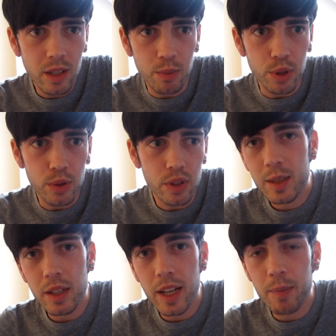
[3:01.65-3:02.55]
abuse.
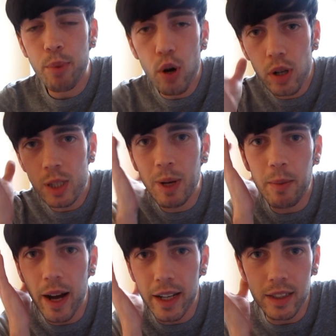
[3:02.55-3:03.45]
And it boggles my
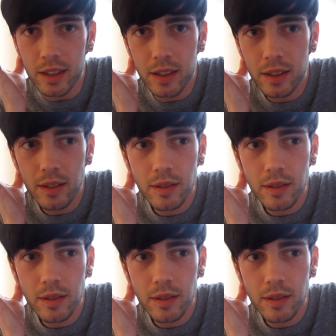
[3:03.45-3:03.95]
mind